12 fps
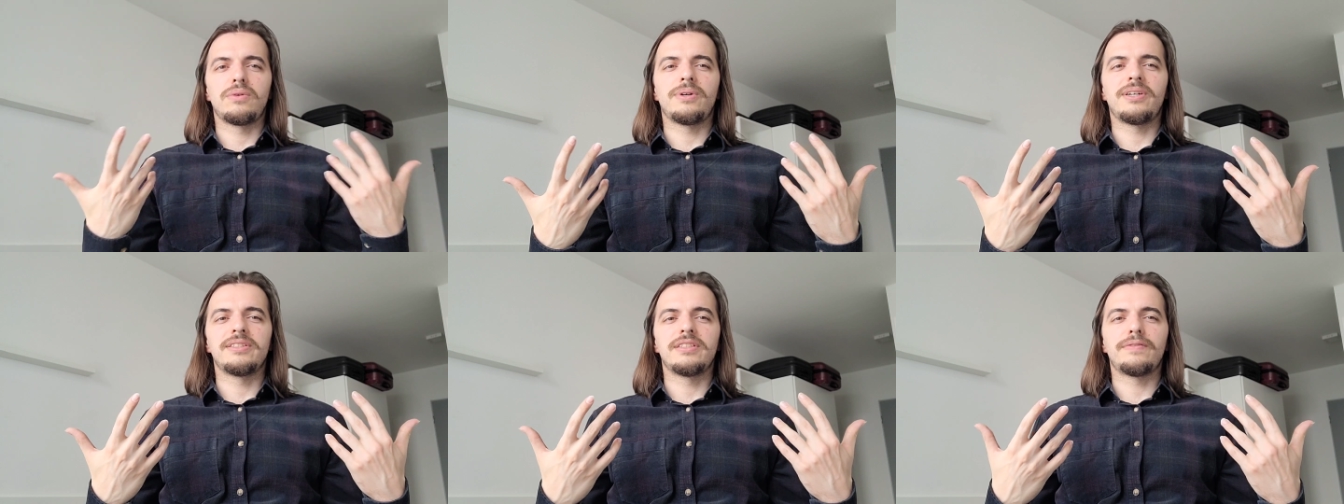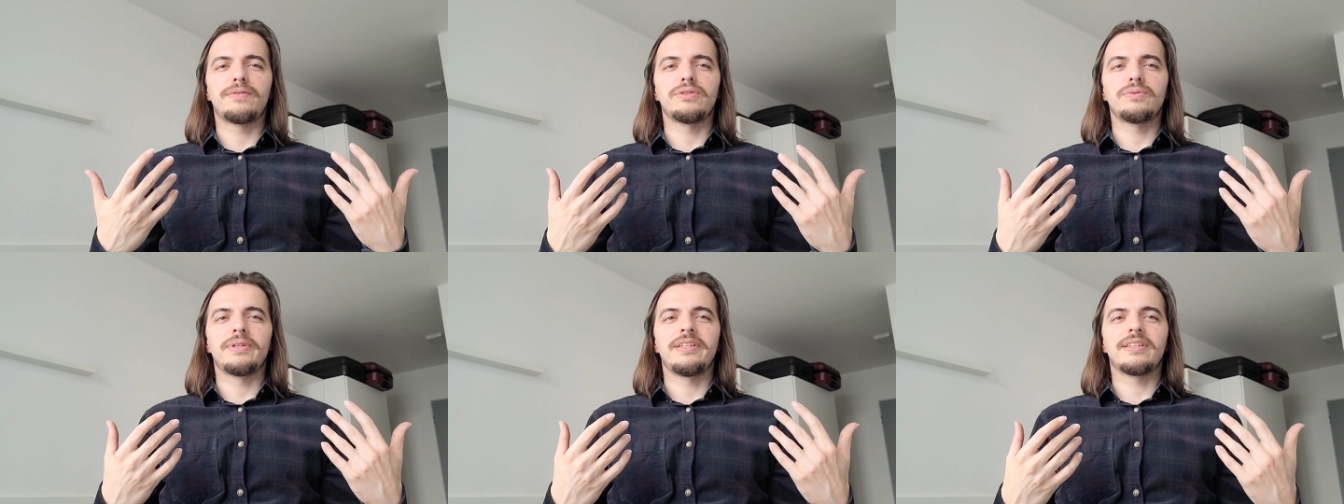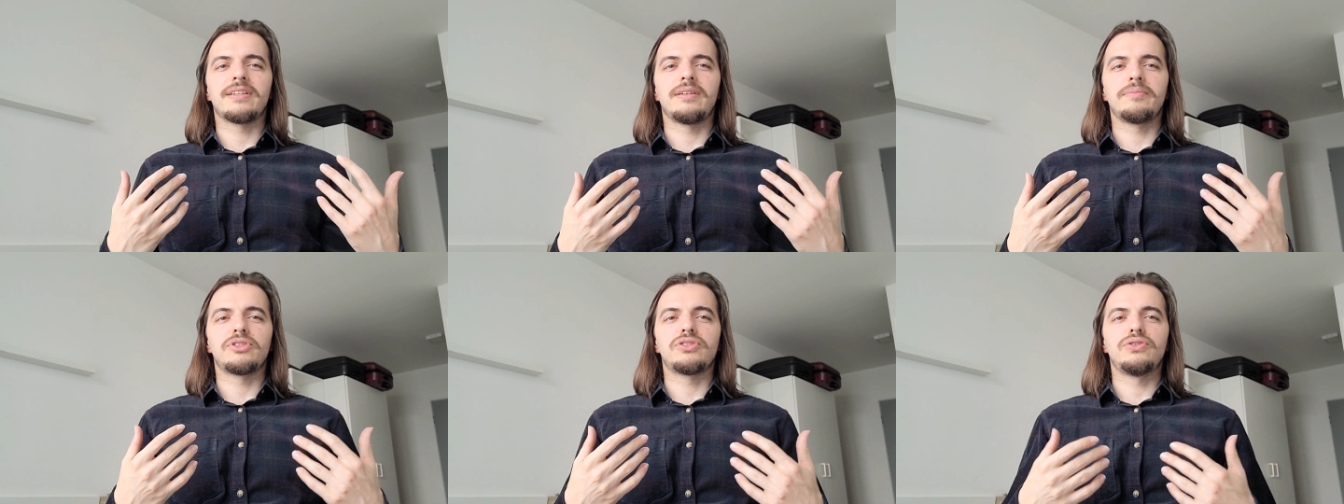Rohan's efforts when it
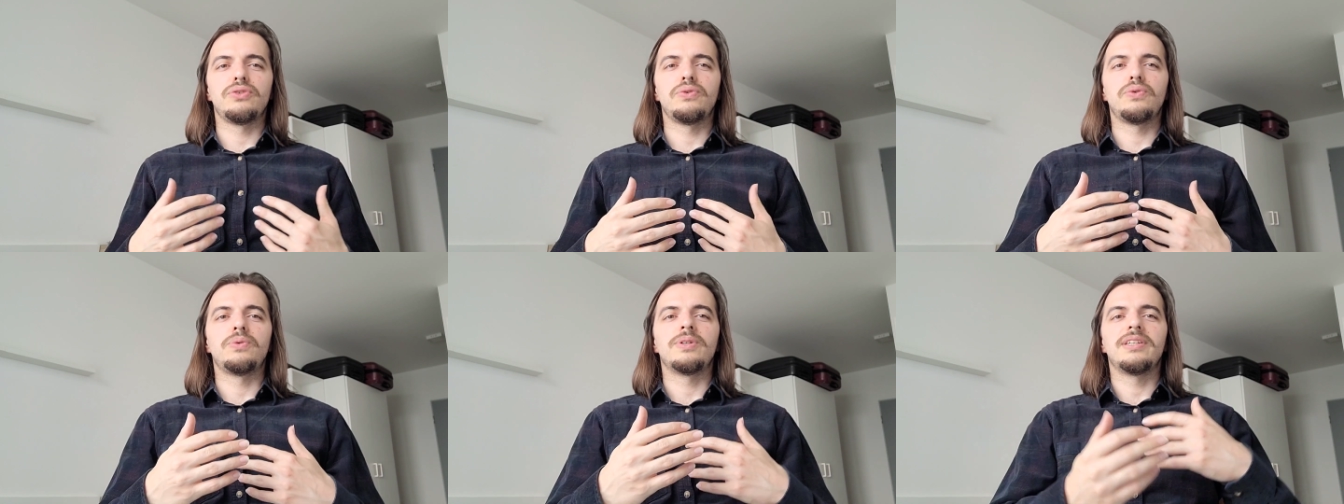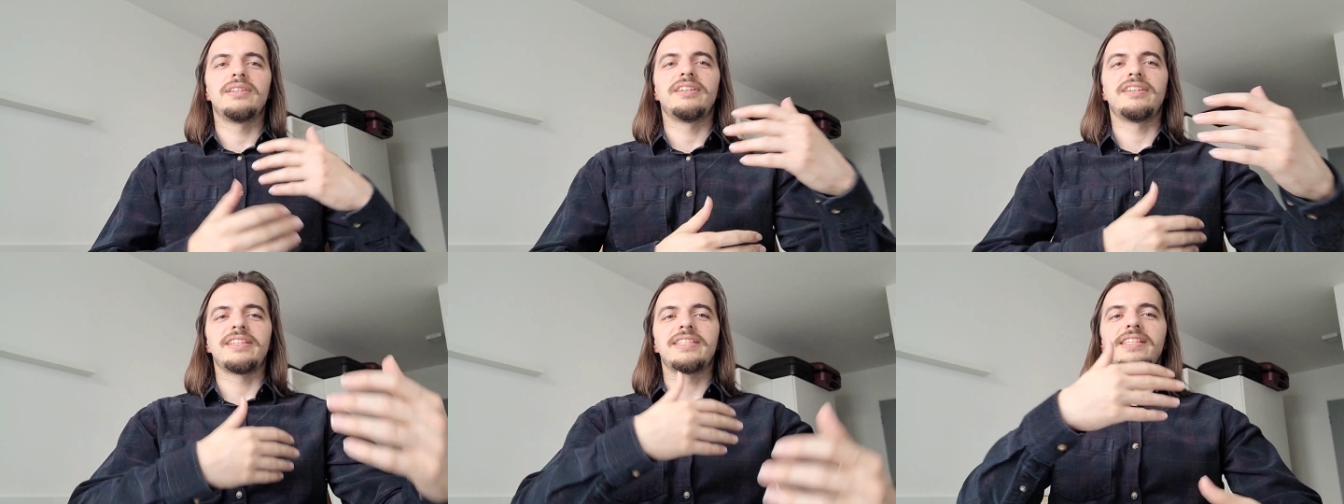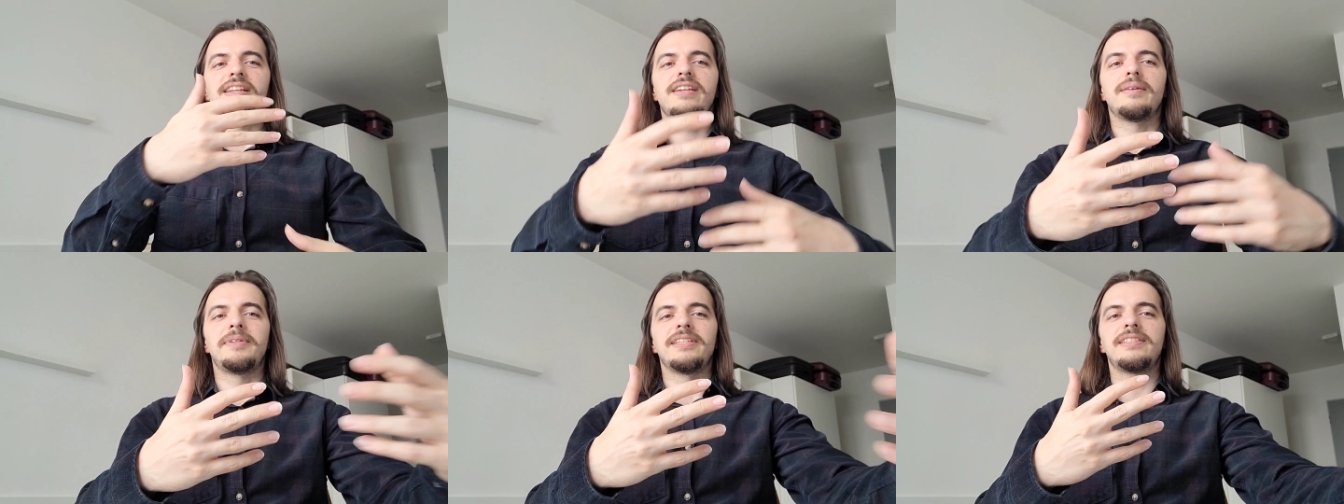comes to uh, setting
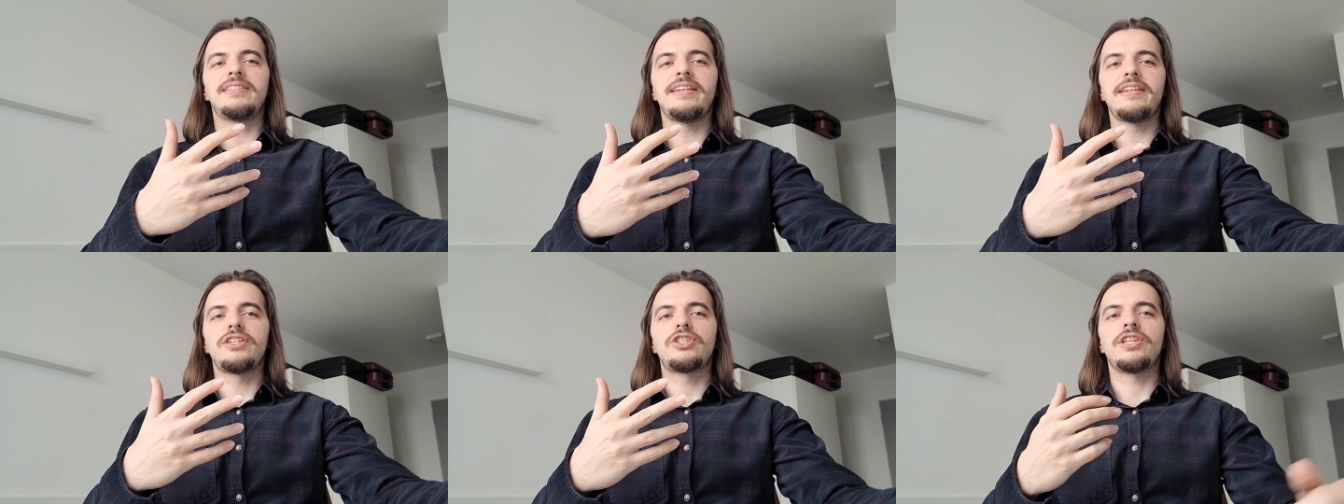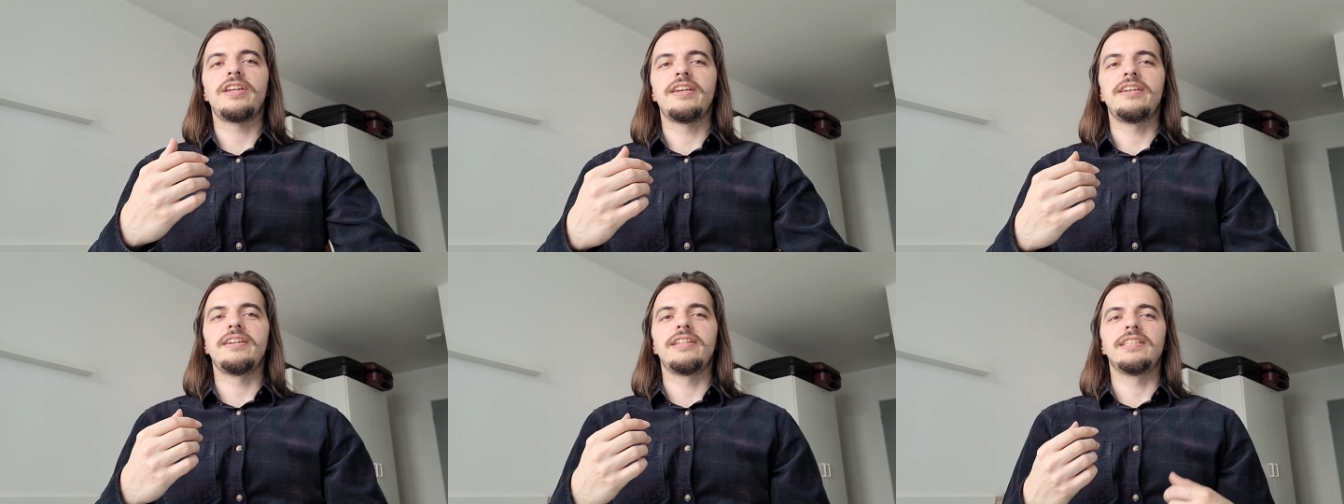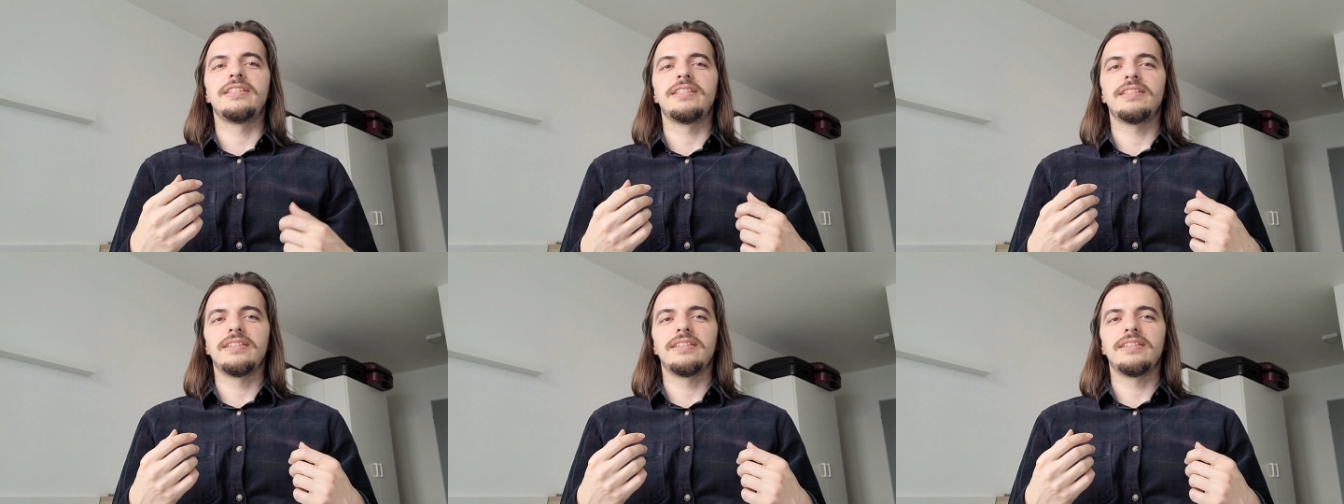up the stage and